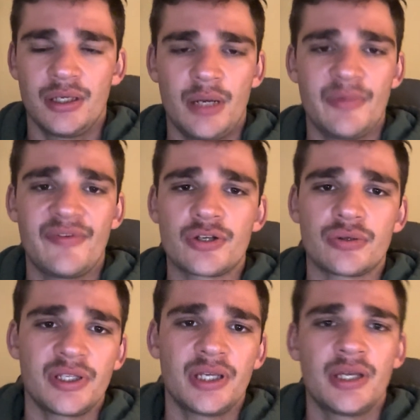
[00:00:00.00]

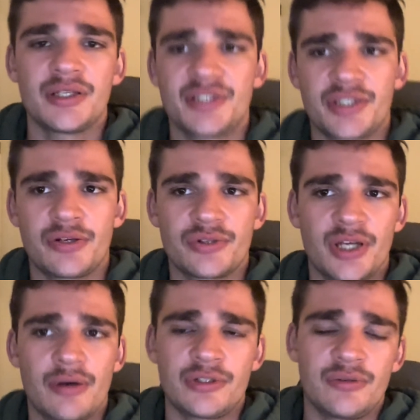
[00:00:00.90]
Eventually, 6 years
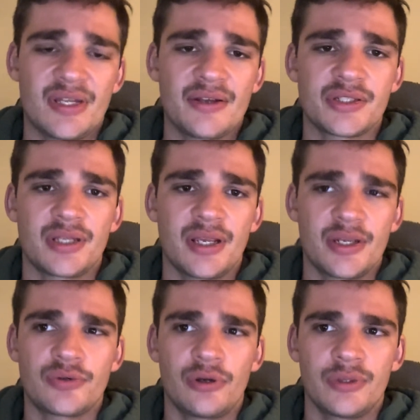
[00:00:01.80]
ago in 2000,
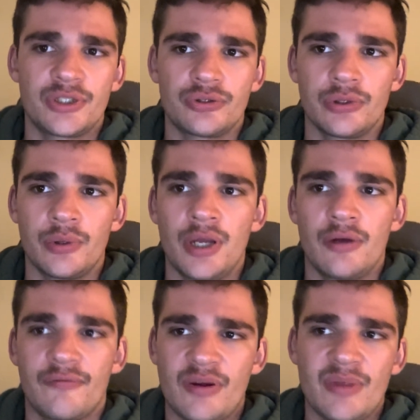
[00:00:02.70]
Israel withdrew
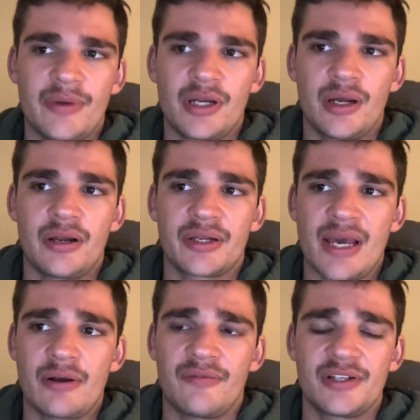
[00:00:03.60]
from Lebanon on
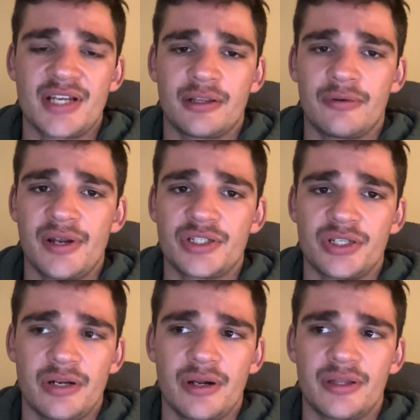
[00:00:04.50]
account of our declaration
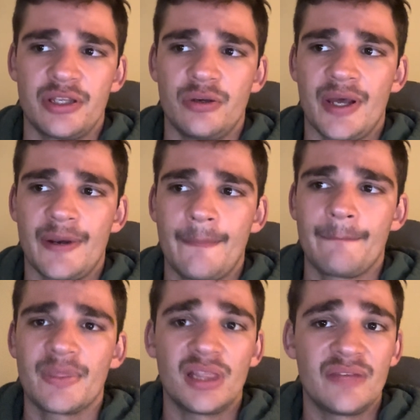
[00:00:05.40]
here at the UN,
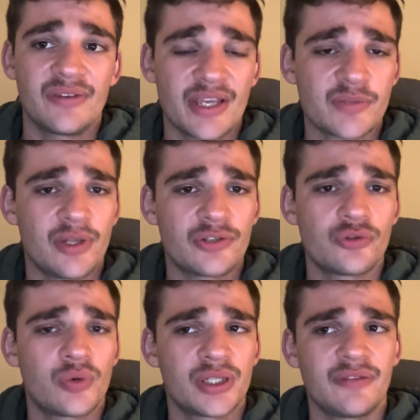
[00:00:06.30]
leaving Hezbollah to
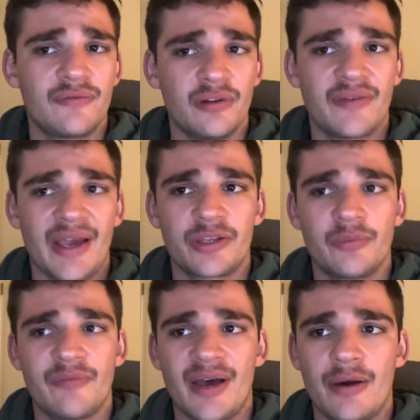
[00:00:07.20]
quickly fill the vacuum
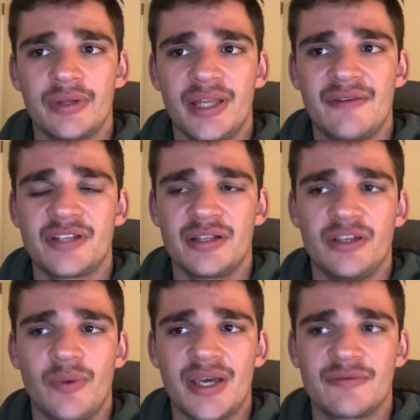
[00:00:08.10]
of power left in the
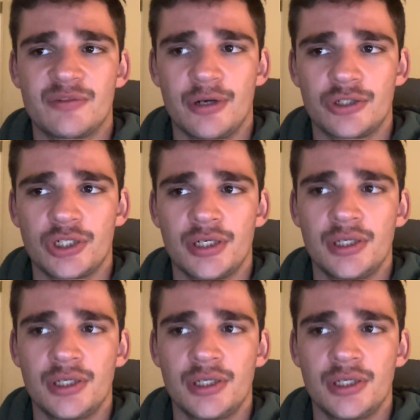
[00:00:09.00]
wake of departure.